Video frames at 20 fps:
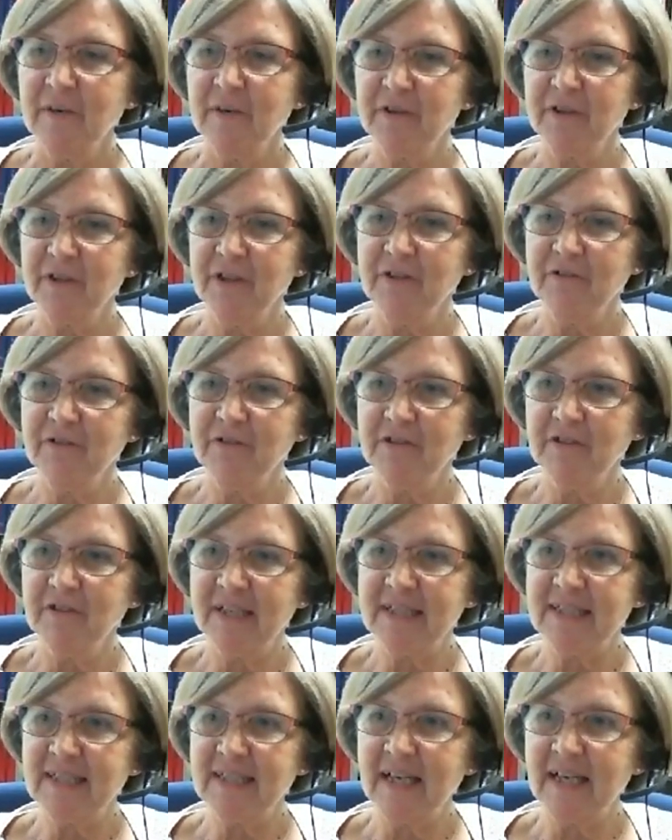Could you
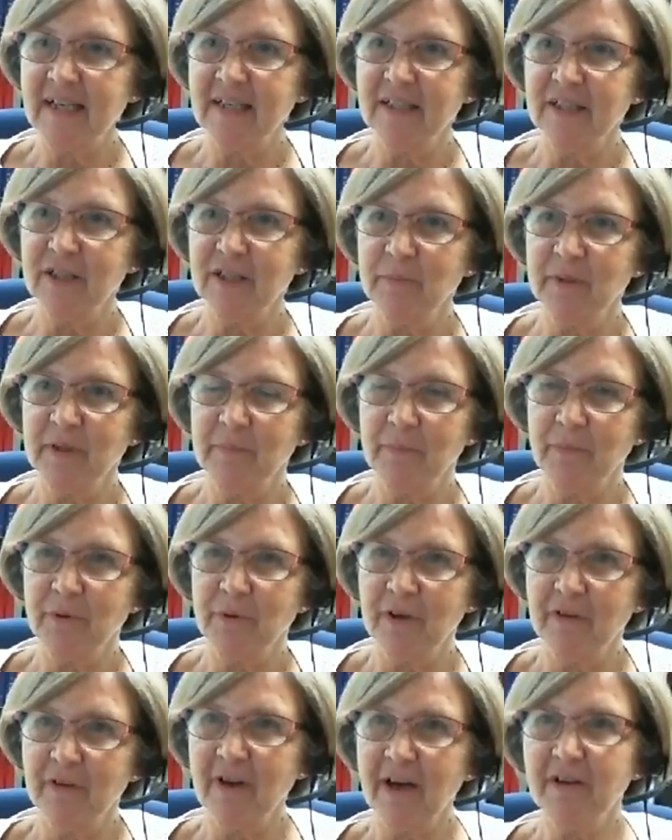address that a little bit
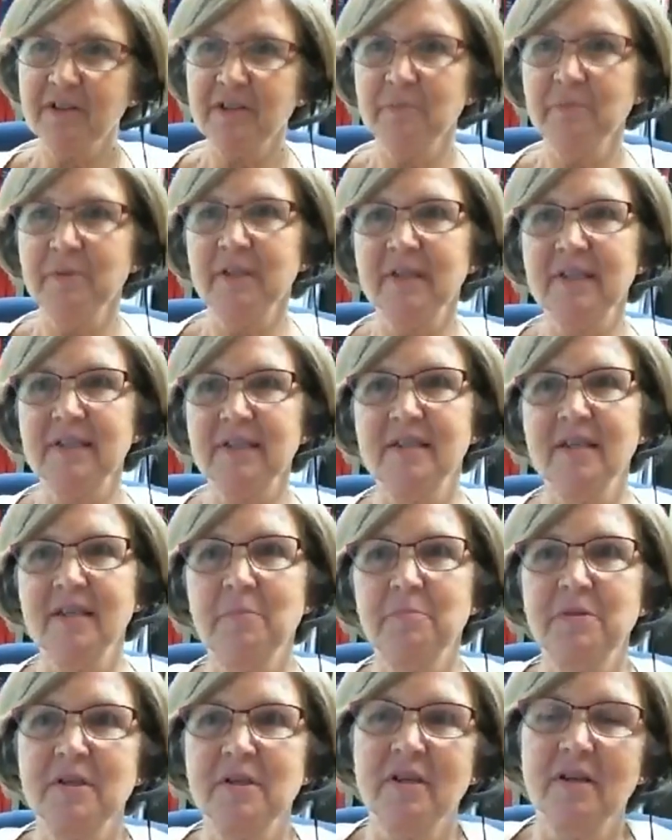more of how to be
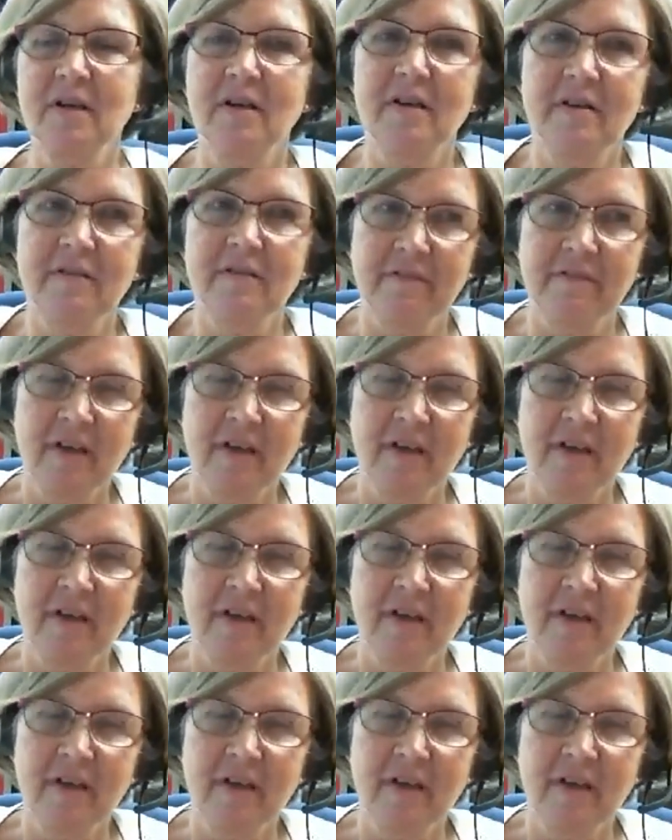accepting of